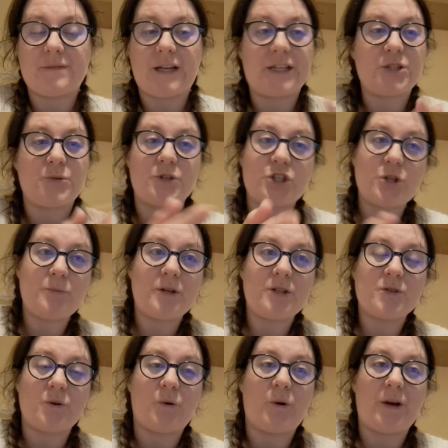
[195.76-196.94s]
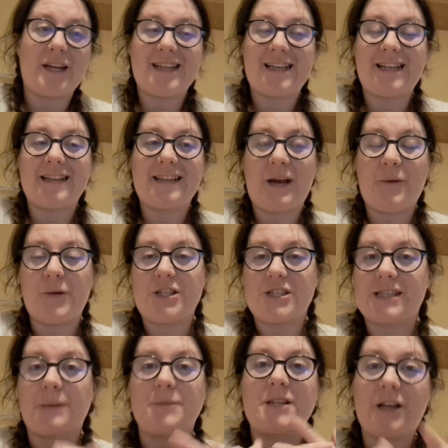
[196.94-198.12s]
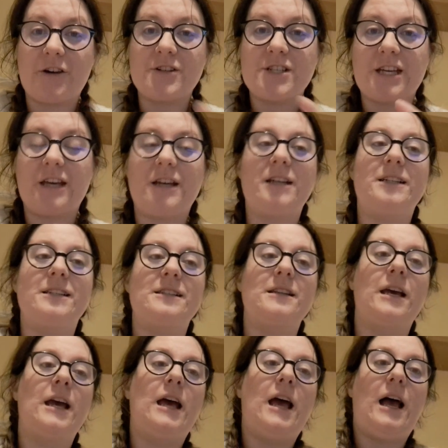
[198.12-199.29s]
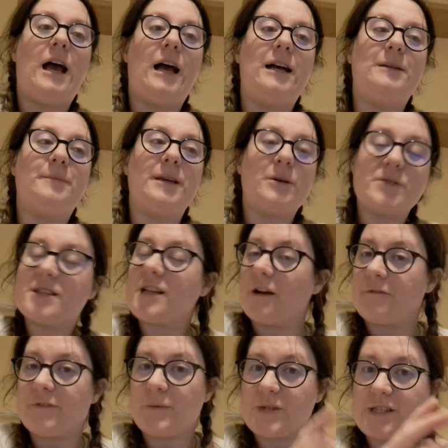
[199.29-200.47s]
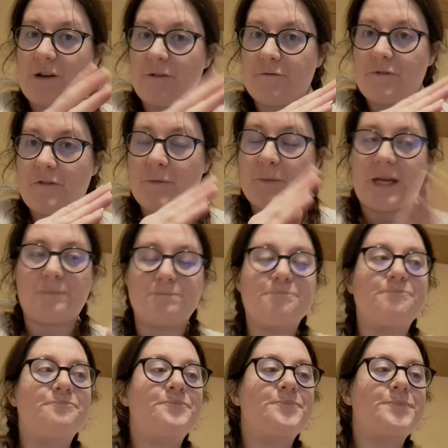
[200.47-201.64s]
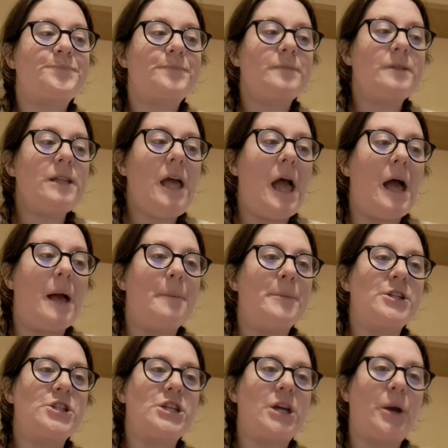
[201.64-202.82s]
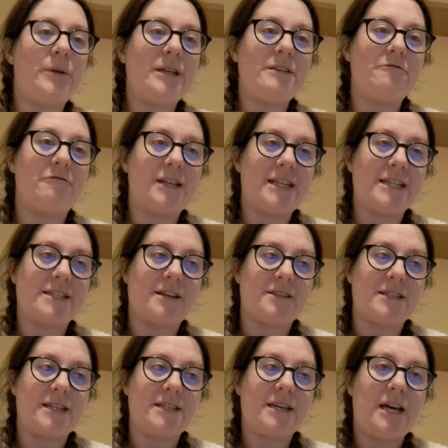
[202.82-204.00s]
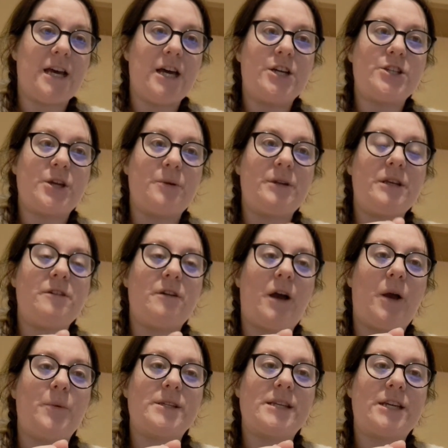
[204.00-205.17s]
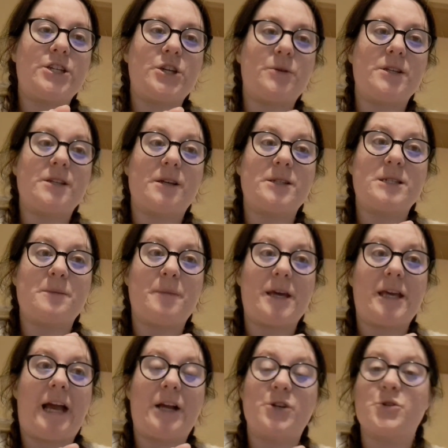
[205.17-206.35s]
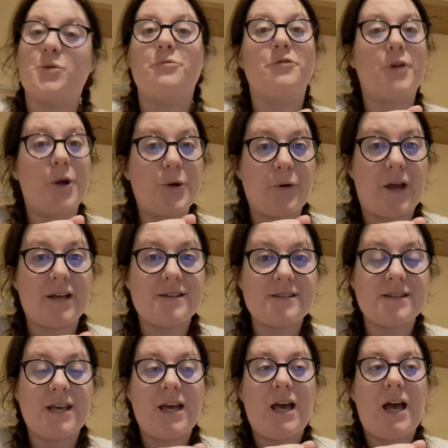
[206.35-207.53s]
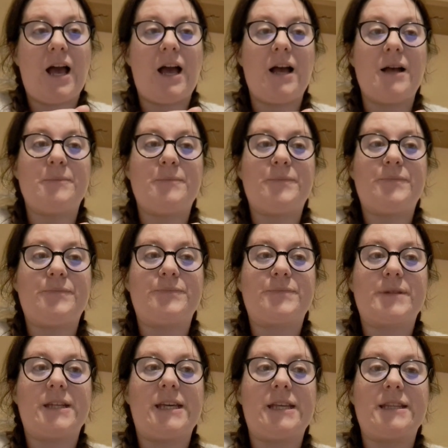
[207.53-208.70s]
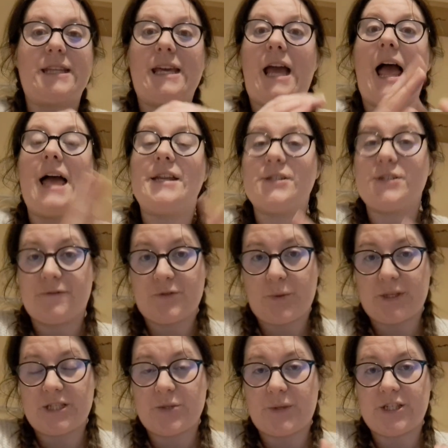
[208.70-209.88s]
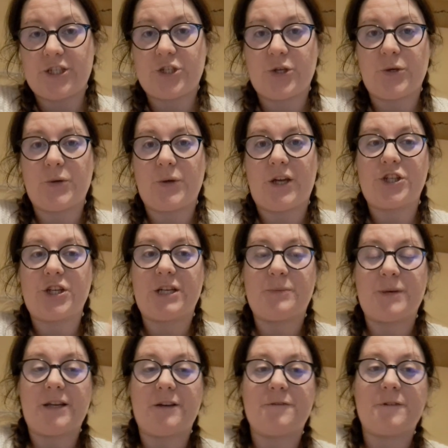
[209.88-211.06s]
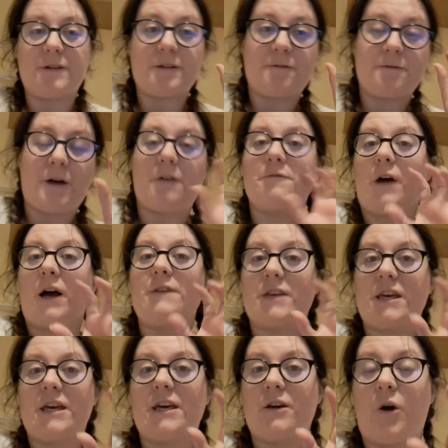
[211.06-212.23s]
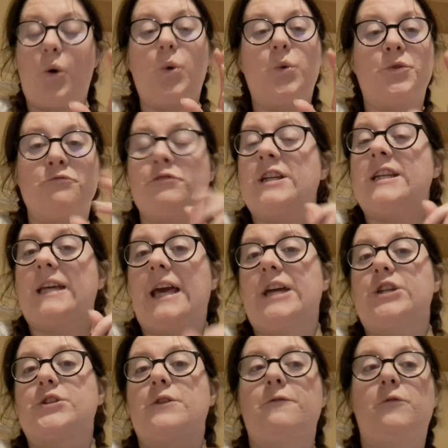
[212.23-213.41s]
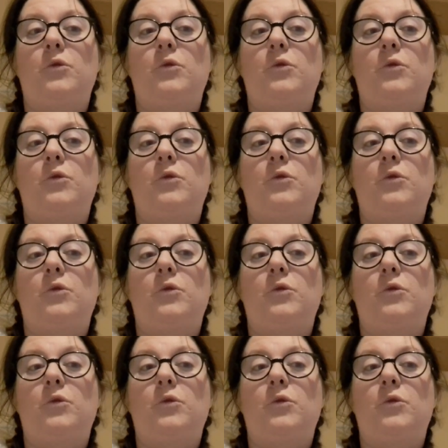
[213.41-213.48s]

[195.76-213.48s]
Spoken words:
like she was stupid or anything like that. We just kept encouraging her, and it was tough. It was tough for everybody. But she only started to make actual progress at the end of 2022, as she had been at a 5-year-old reading age